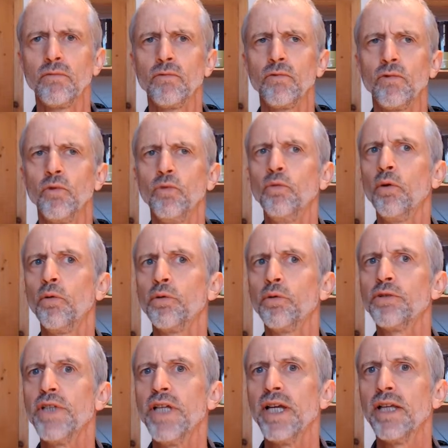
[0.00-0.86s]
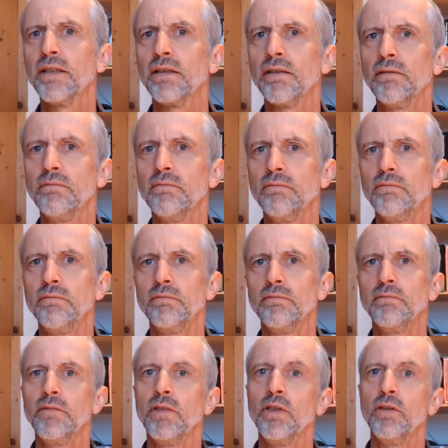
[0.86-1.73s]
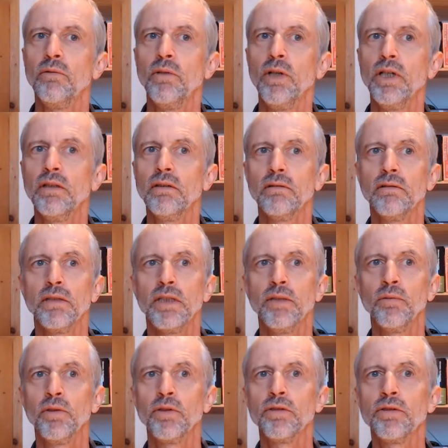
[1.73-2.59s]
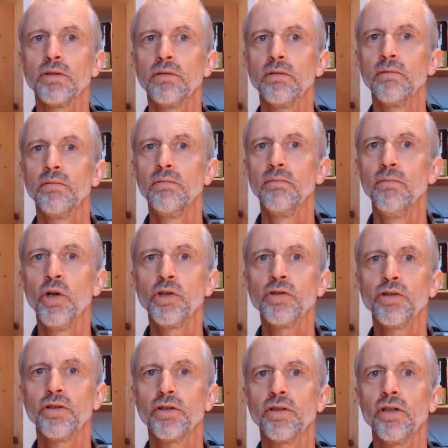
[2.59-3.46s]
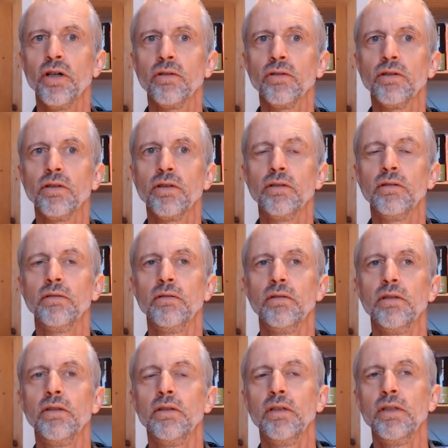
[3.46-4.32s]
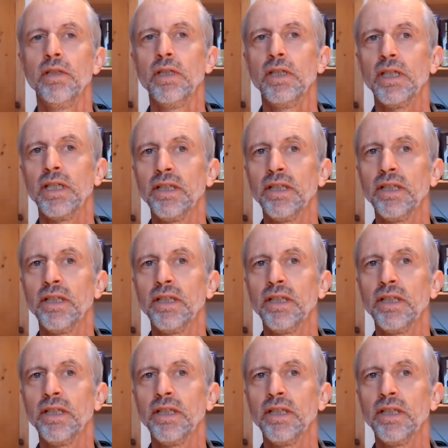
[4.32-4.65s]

What was that? Well, it was Morse code. In